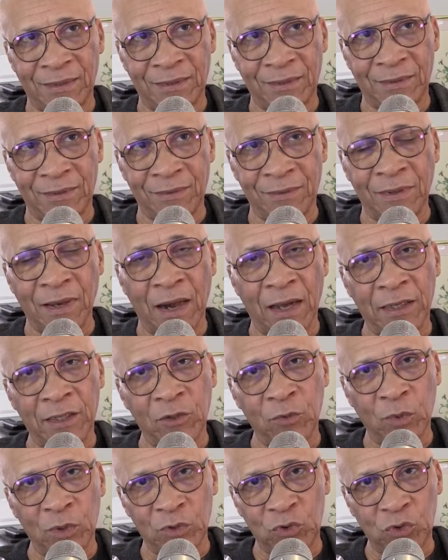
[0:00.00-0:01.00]
Garland
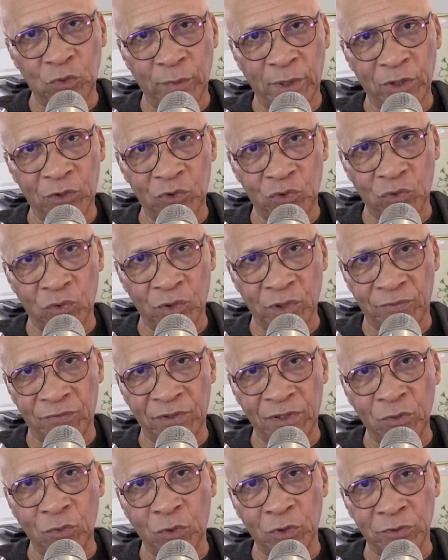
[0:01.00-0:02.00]
wants to make sure if
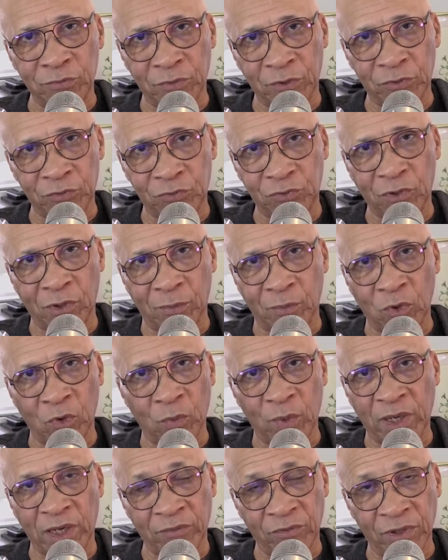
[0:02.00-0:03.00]
he goes for Trump or
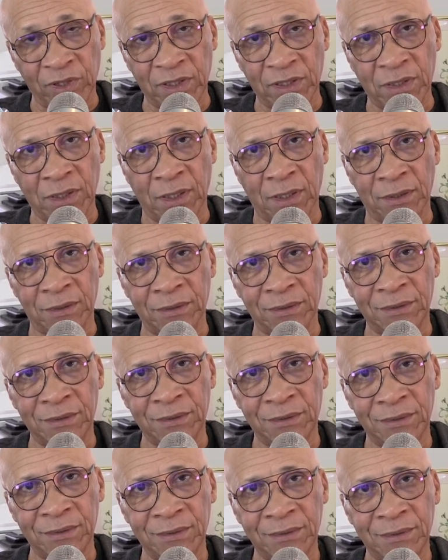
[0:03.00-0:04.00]
whenever he
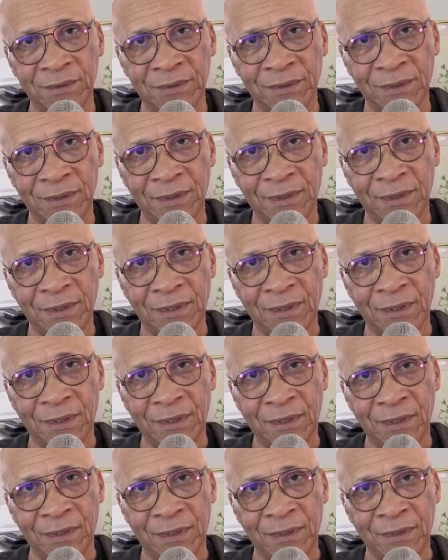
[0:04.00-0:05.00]
does,
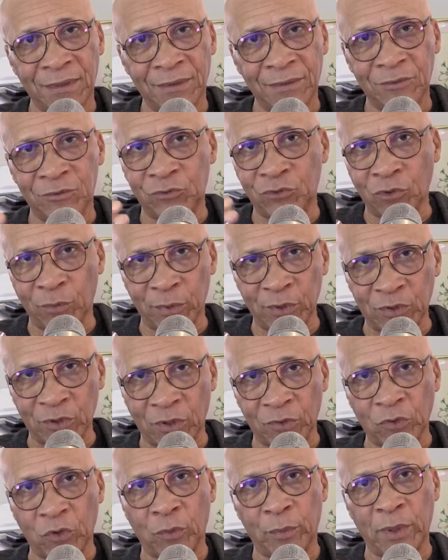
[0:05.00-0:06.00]
Trump is
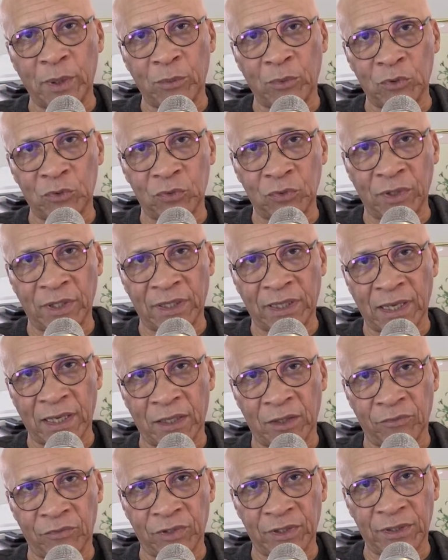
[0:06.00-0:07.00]
not going to be able to get out
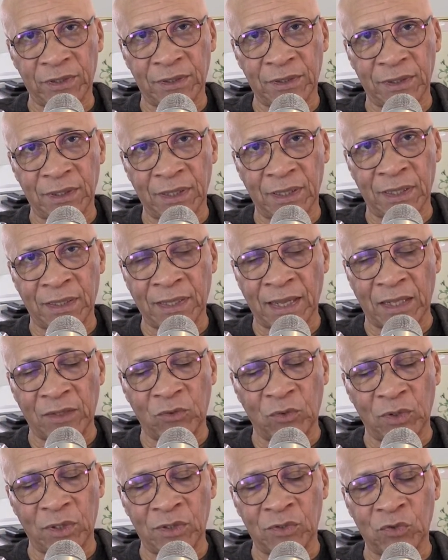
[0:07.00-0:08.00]
of it. And that
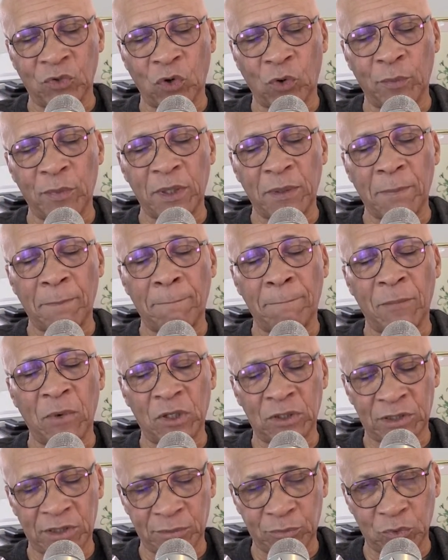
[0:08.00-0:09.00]
it's going to be
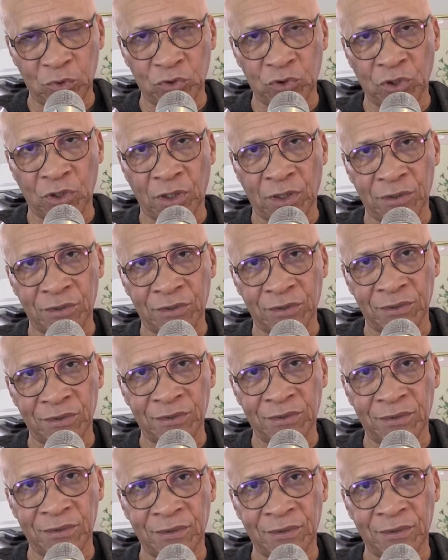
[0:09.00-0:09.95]
multiple charges.